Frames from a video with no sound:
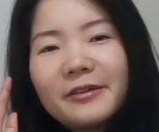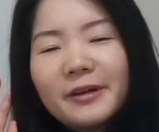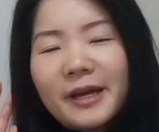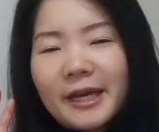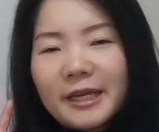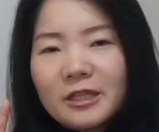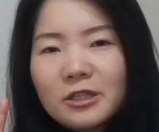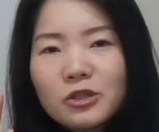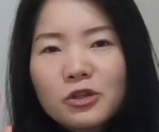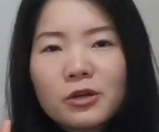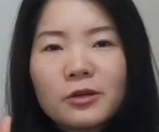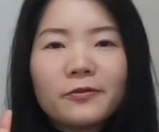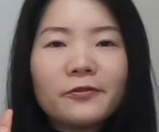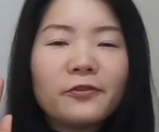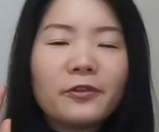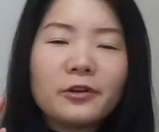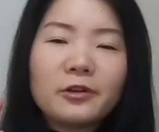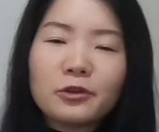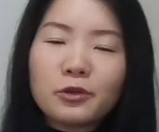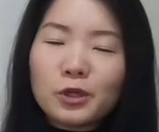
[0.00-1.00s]
you, Adrian,
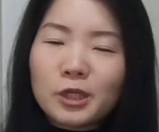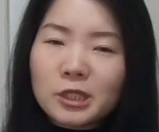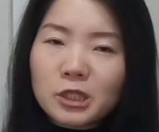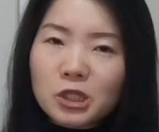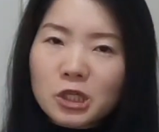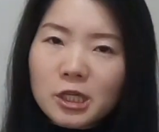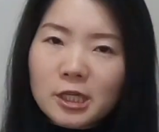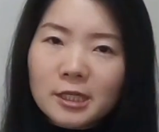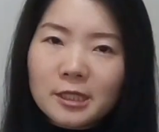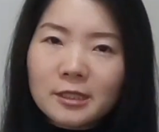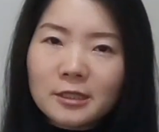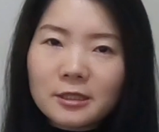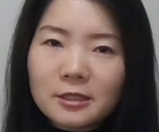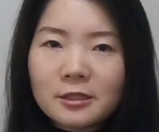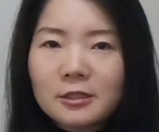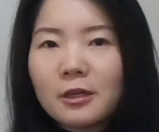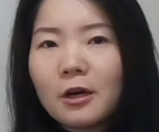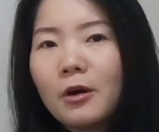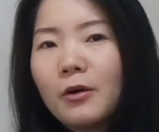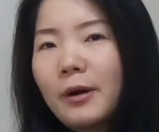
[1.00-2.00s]
for your questions.
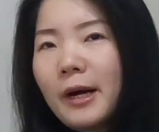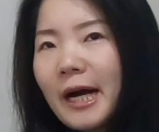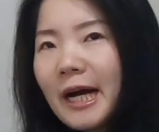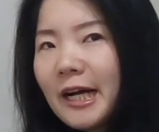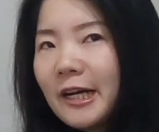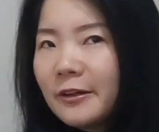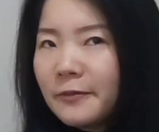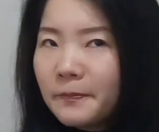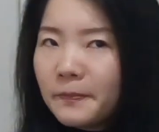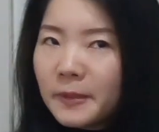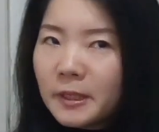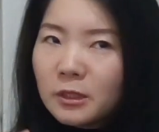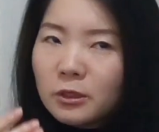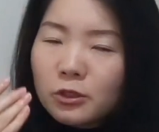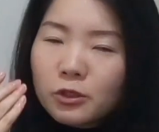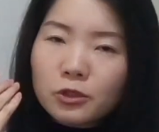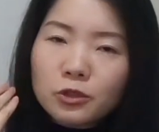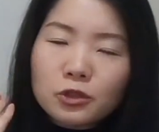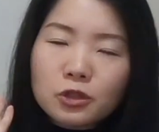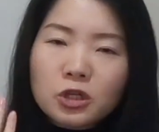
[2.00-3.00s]
So I have been
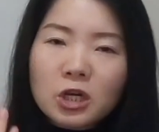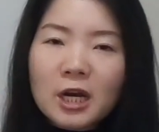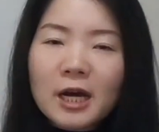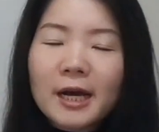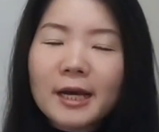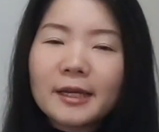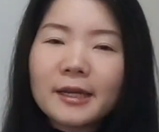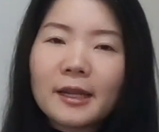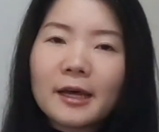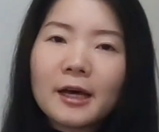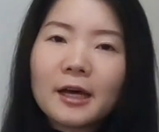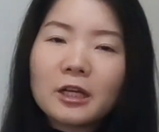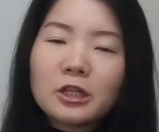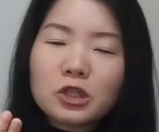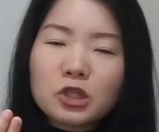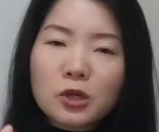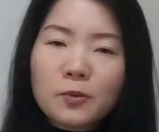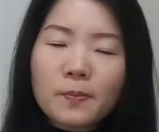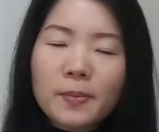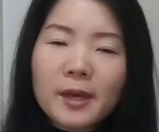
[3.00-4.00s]
to China,
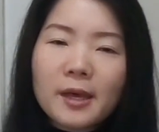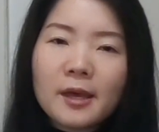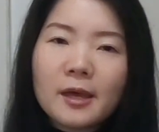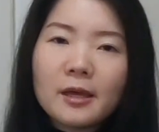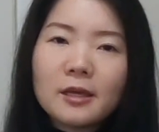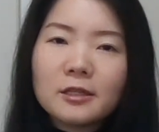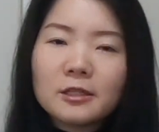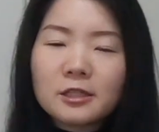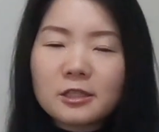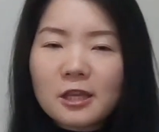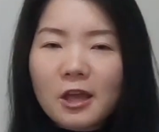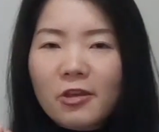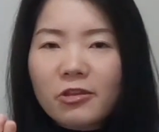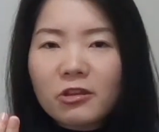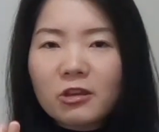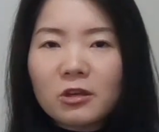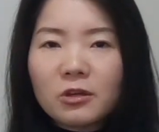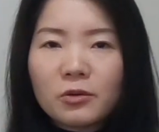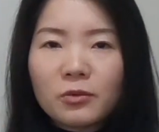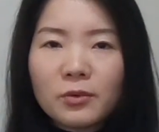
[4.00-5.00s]
Japan,
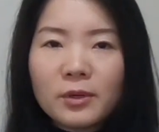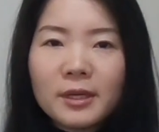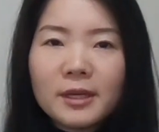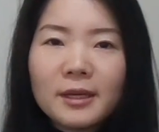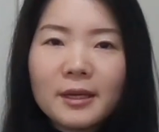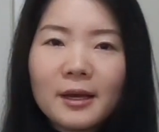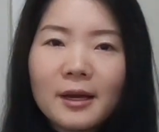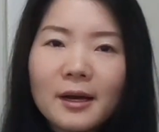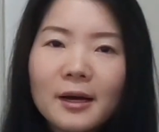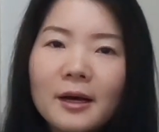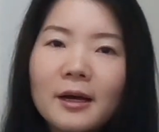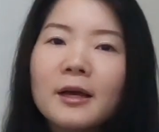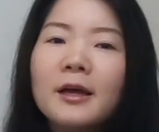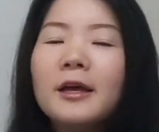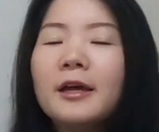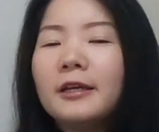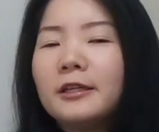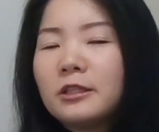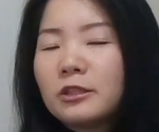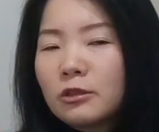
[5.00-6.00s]
South Korea,
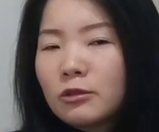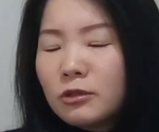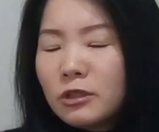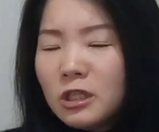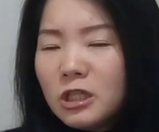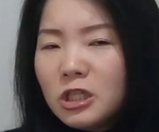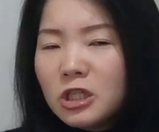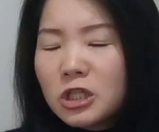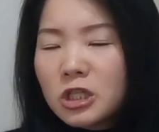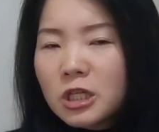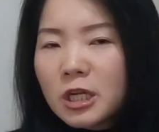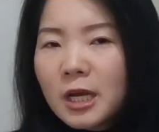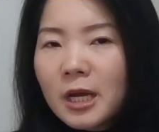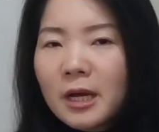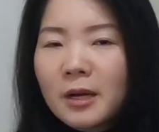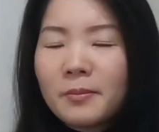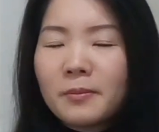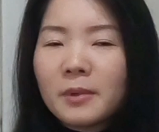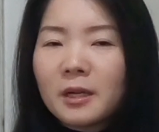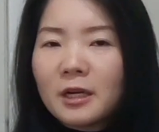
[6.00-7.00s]

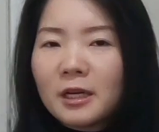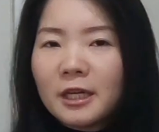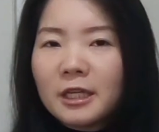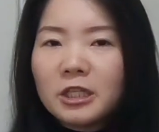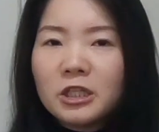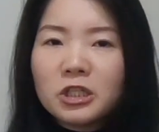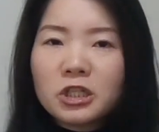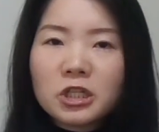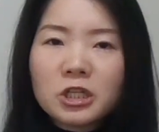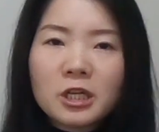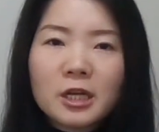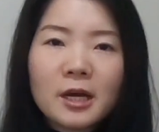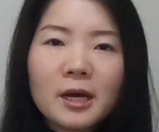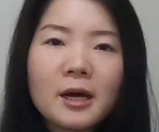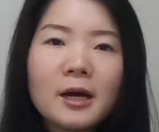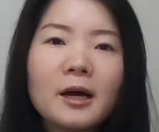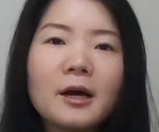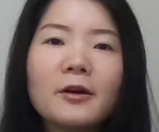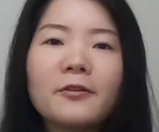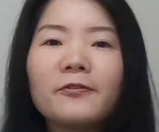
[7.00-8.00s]
Indonesia,
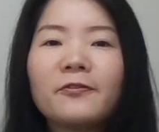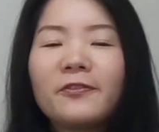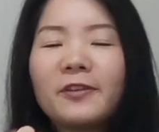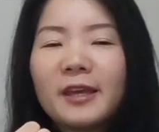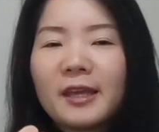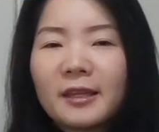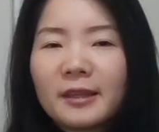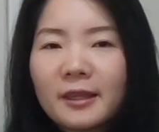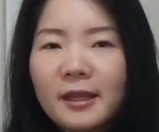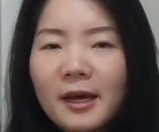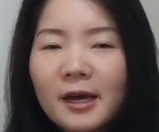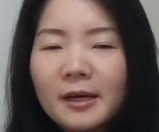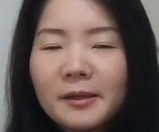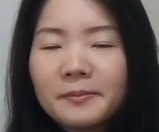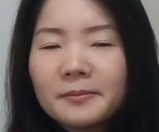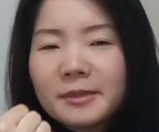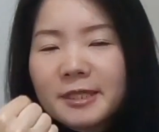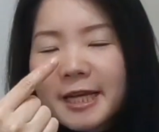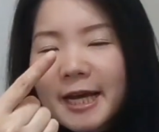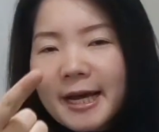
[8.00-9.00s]
Malaysia,
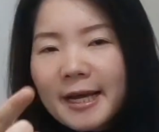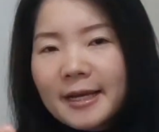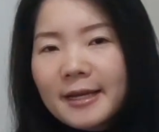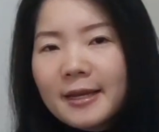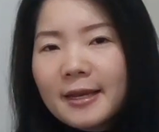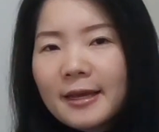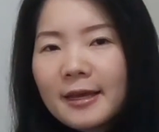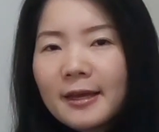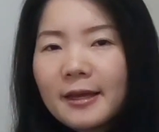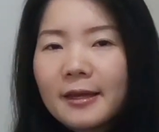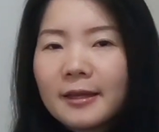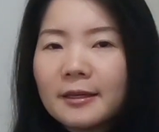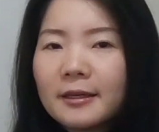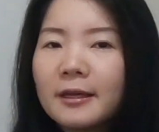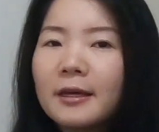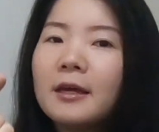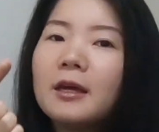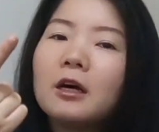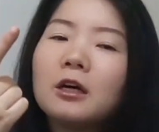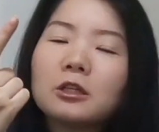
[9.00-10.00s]
Vietnam, Thailand,
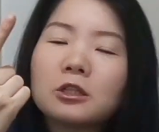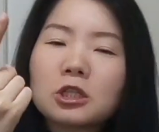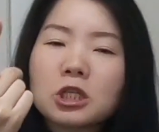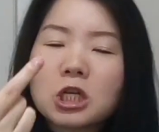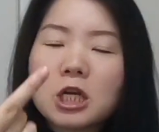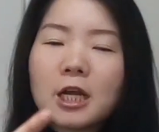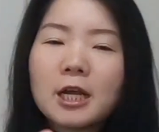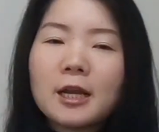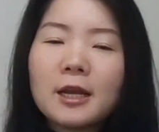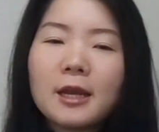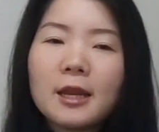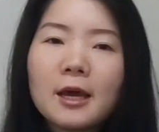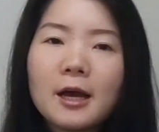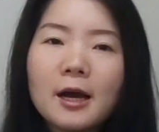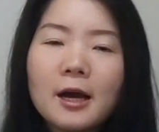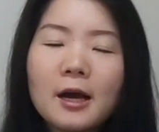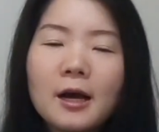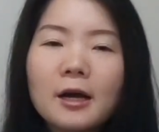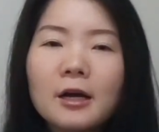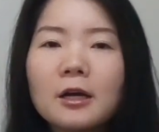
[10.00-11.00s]

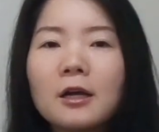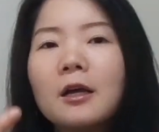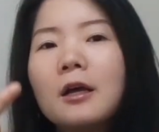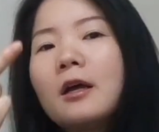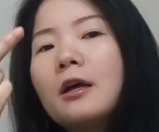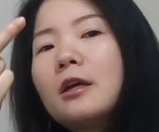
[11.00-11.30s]
Australia,